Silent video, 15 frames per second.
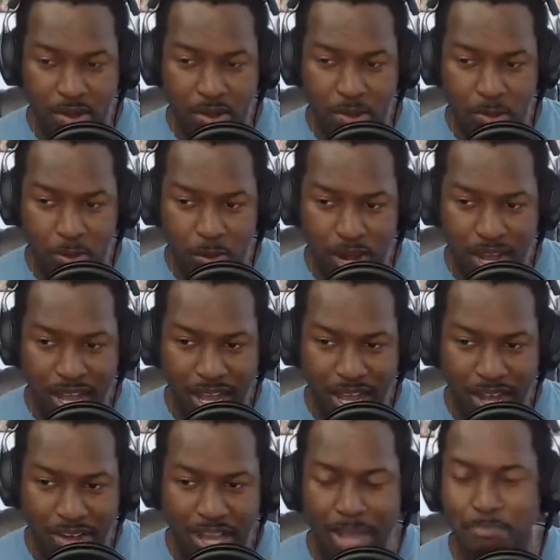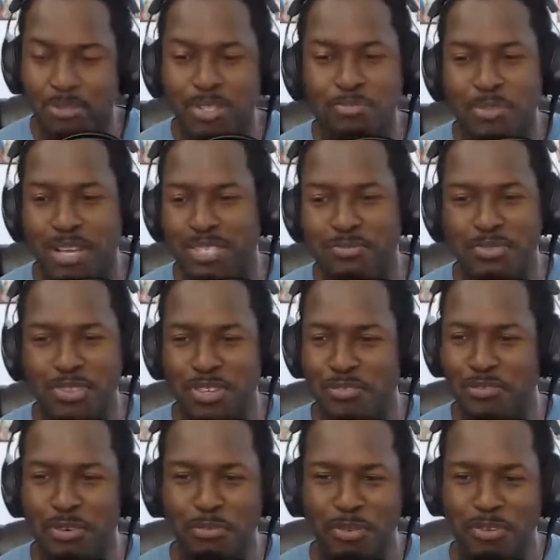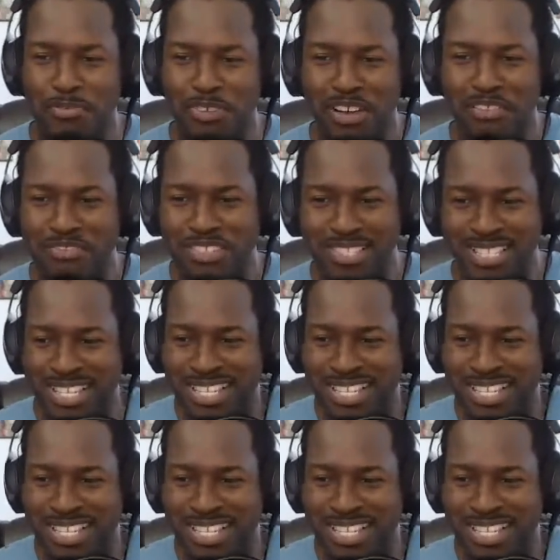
Wow. I'm just messing with you. 4.5 is.